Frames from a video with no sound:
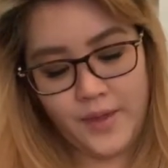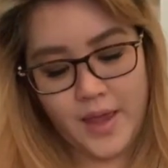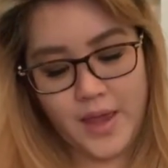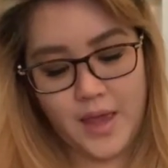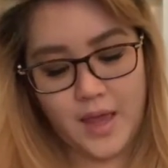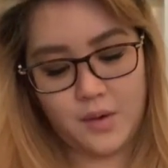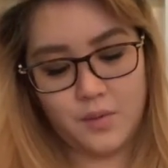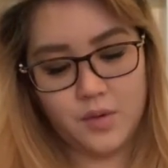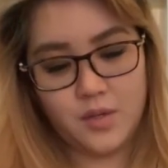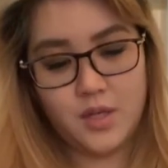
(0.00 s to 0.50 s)

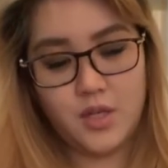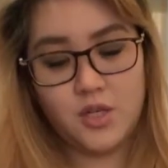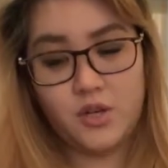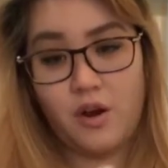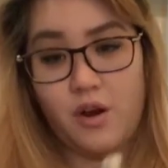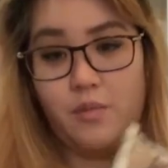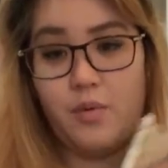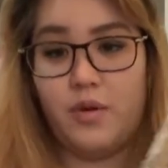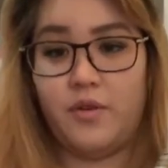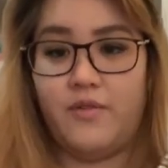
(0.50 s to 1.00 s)
and we're such
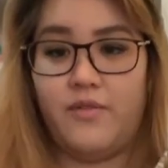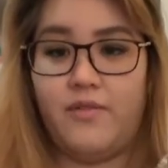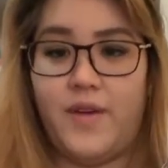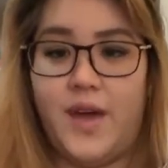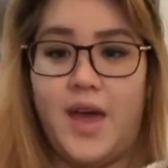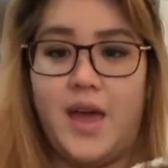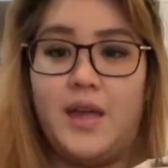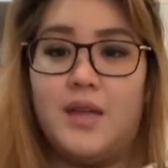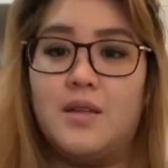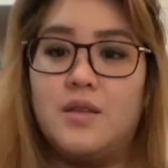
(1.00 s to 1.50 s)
Harry Potter
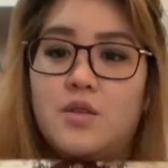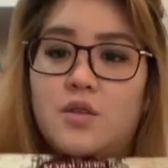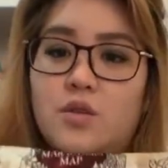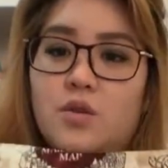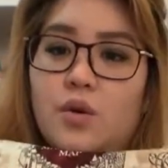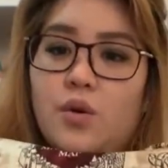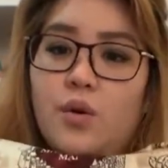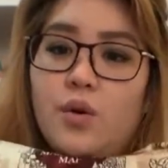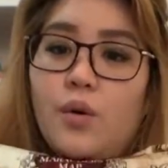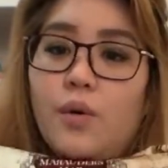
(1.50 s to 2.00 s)
fans,
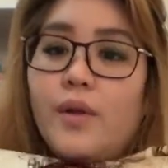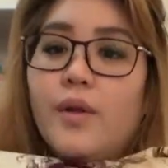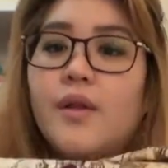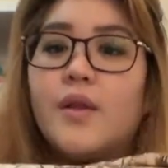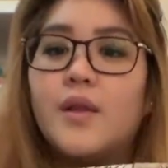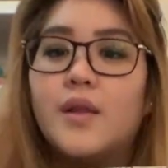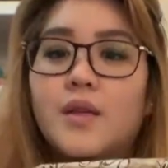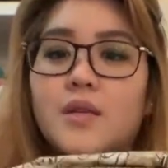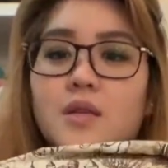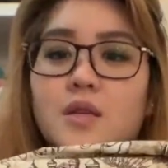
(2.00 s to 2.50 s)
so
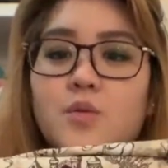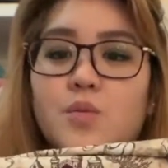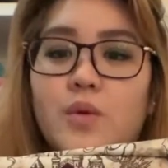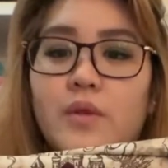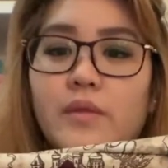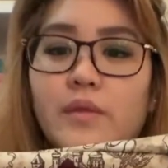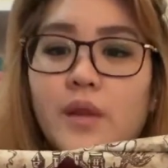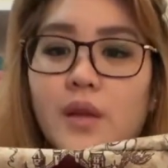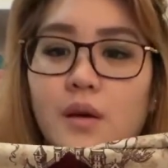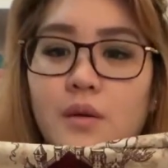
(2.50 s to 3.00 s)
this is
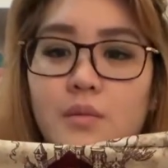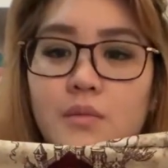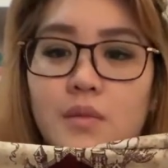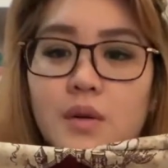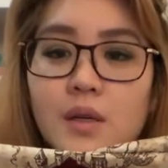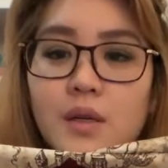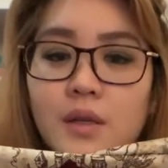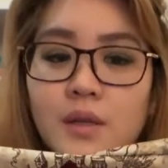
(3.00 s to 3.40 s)
one of them.